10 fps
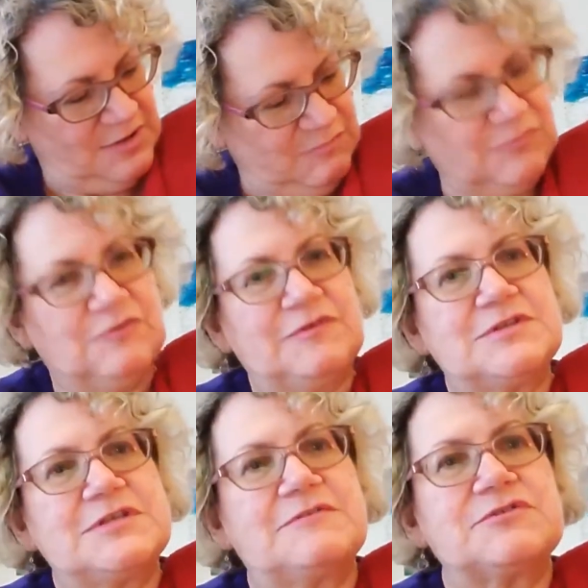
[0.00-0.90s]
moving to
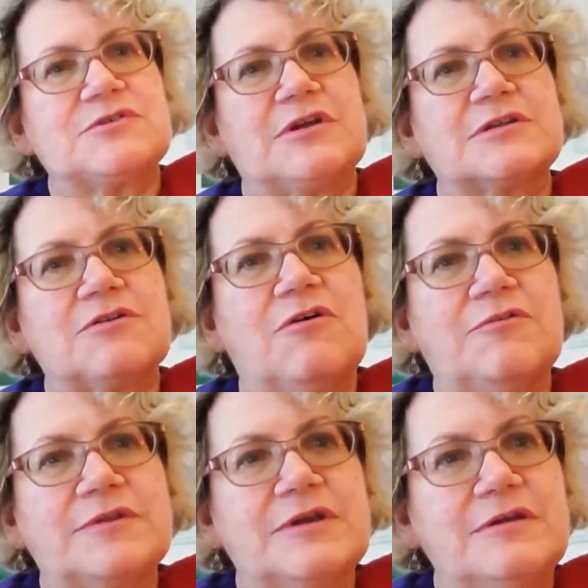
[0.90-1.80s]
South Australia is
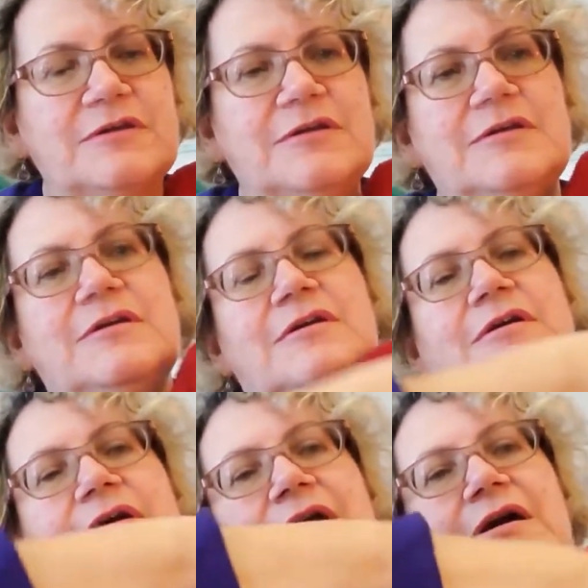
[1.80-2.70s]
colder,
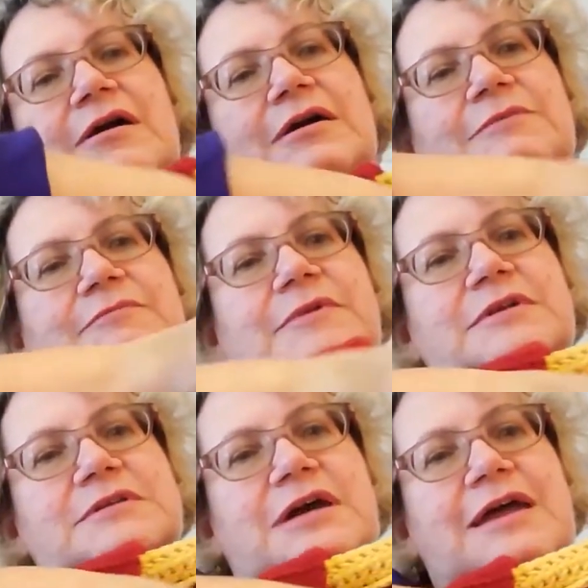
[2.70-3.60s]

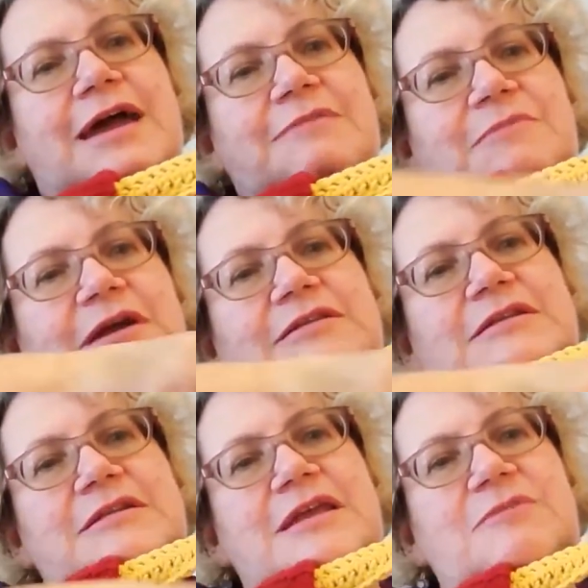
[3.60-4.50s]
is I had made the
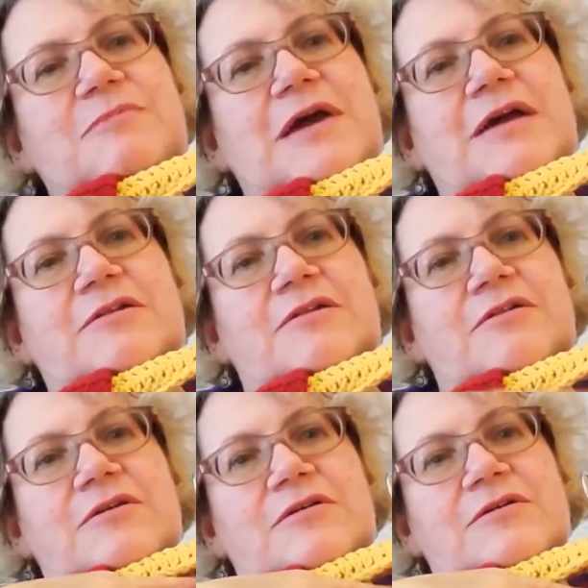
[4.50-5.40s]
neckband
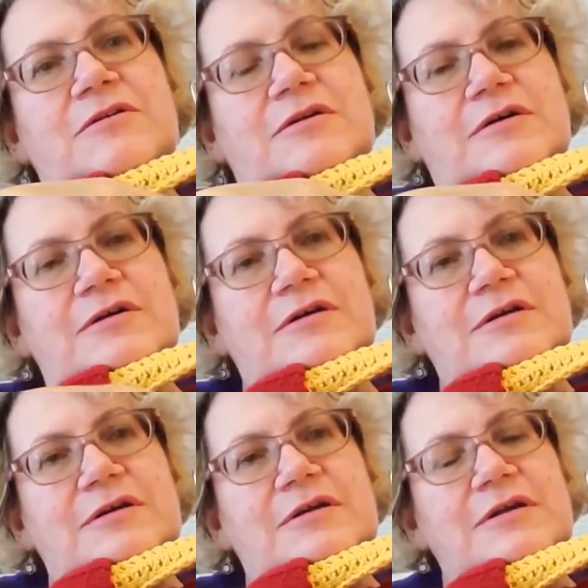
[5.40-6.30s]
longer
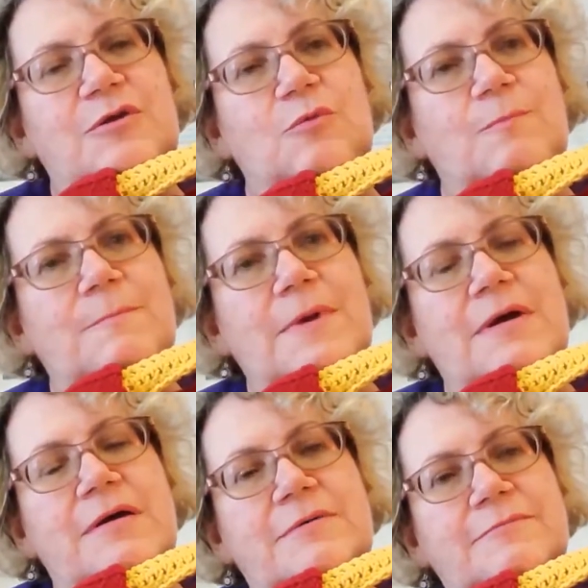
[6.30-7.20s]

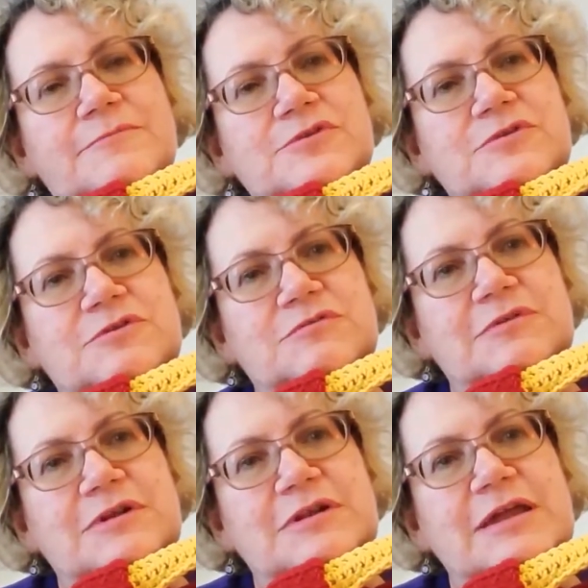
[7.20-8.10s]
to the
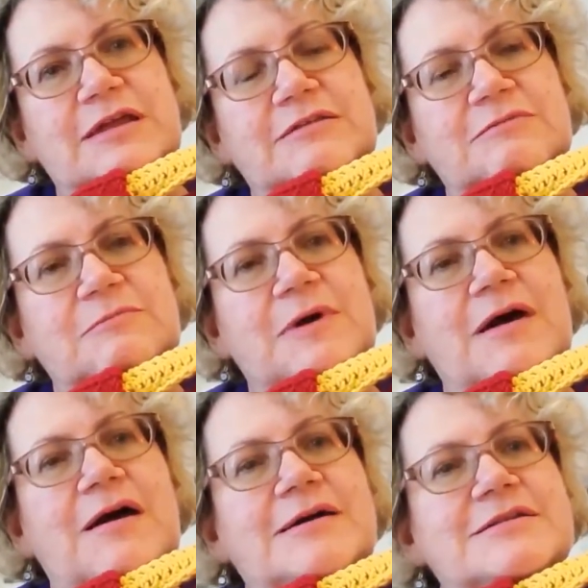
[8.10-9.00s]
correct length,
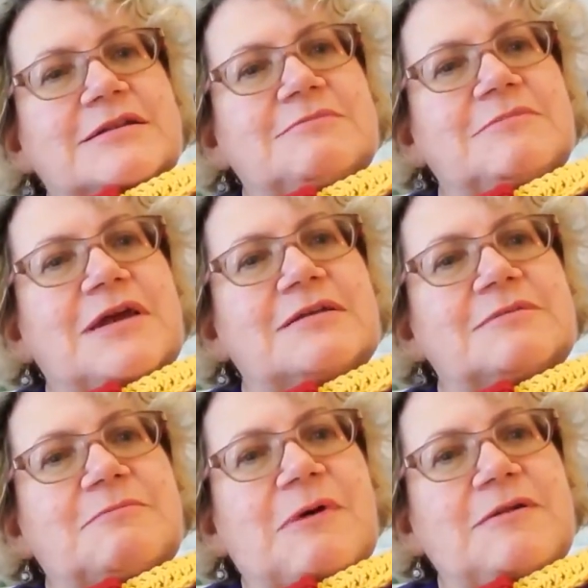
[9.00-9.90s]
but I didn't make the
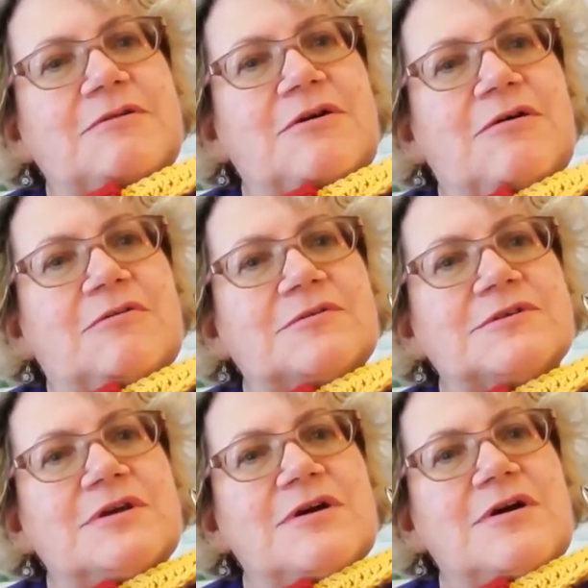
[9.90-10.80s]
buttonholes
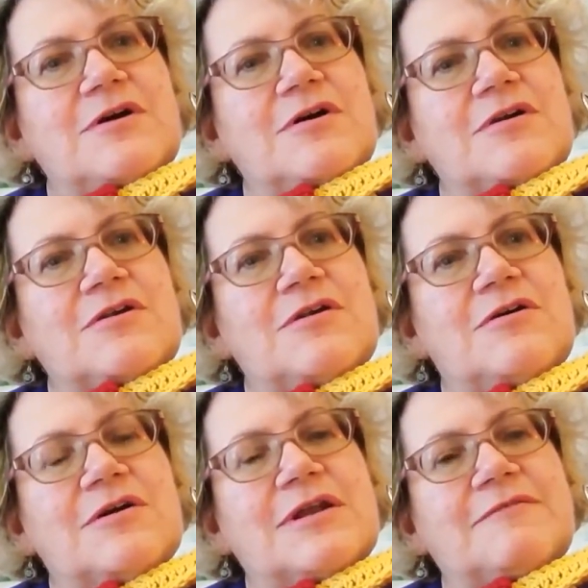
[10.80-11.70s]

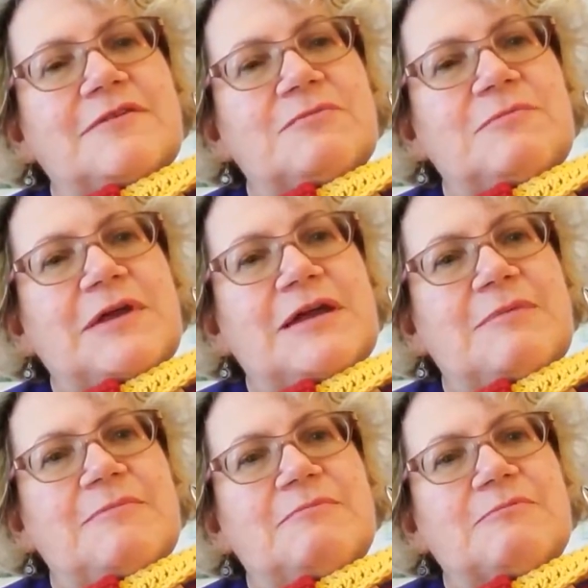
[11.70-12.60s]
long enough. I didn't
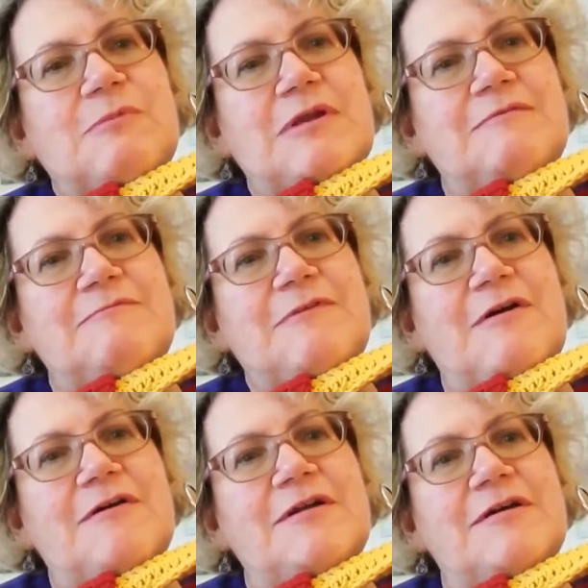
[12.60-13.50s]
went up
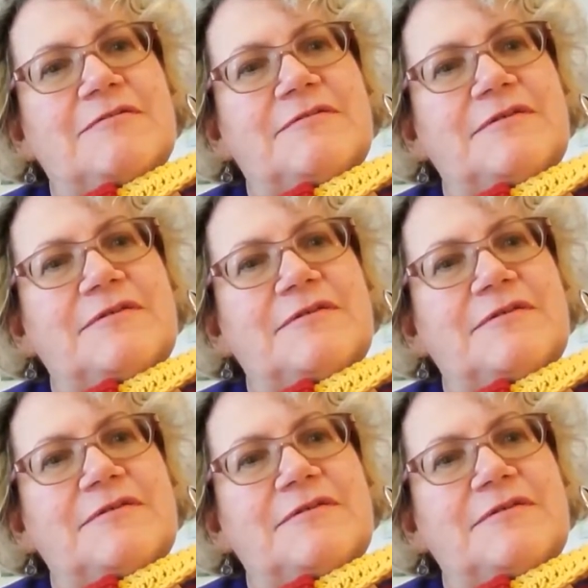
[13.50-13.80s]
far enough,